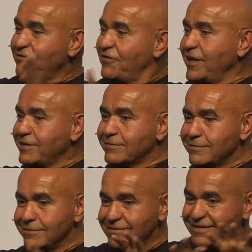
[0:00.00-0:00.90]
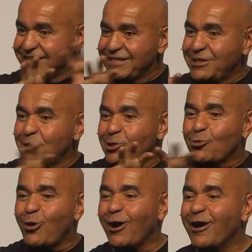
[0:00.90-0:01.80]
fit the
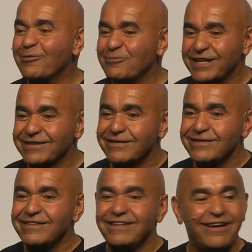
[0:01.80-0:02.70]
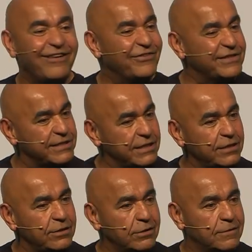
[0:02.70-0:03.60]
requirement of a
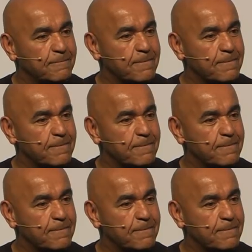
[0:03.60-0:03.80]
CEO.